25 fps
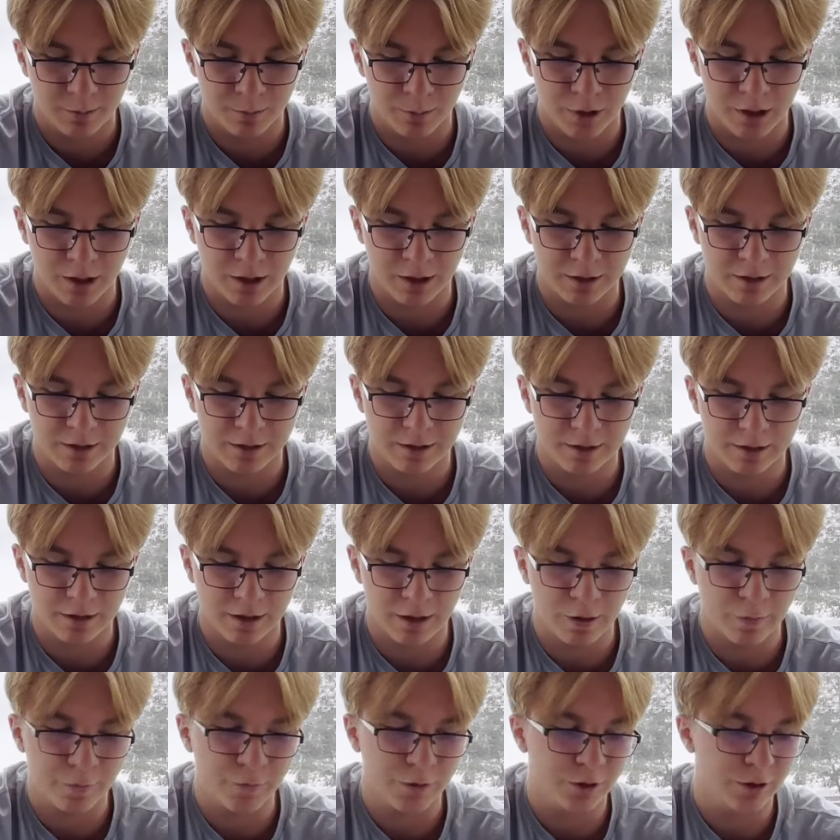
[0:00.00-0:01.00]
but
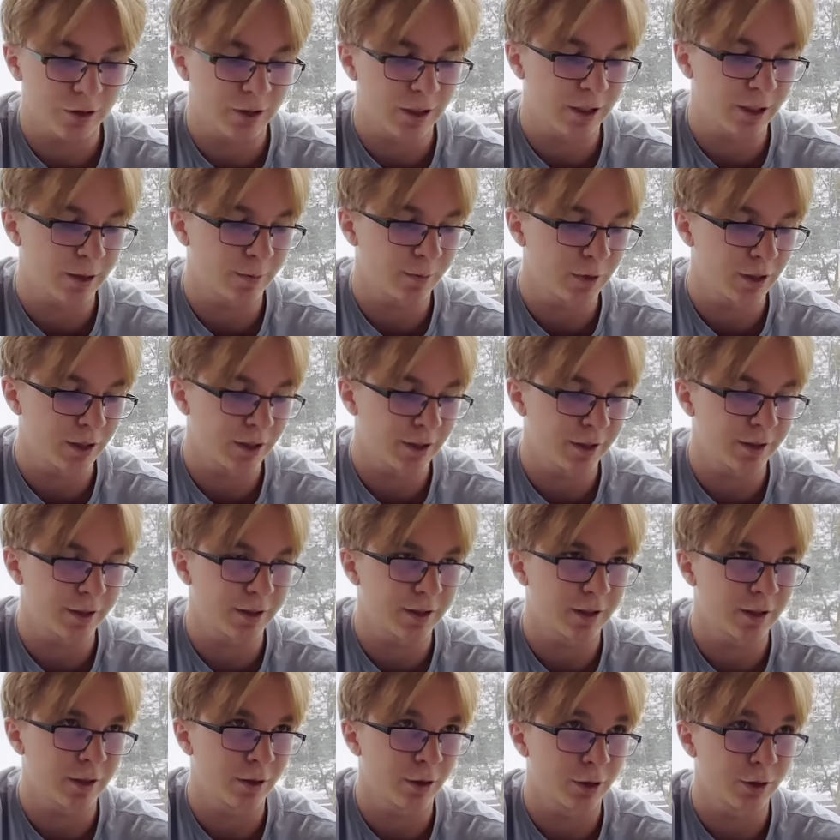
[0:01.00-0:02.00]
after like playing
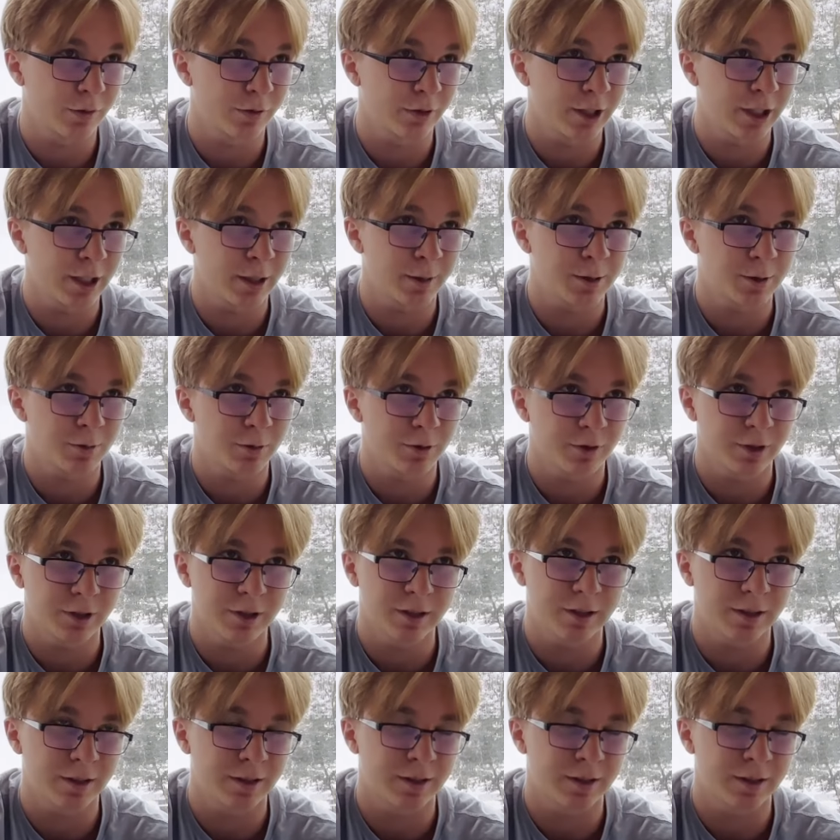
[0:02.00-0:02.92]
a lot of games with it,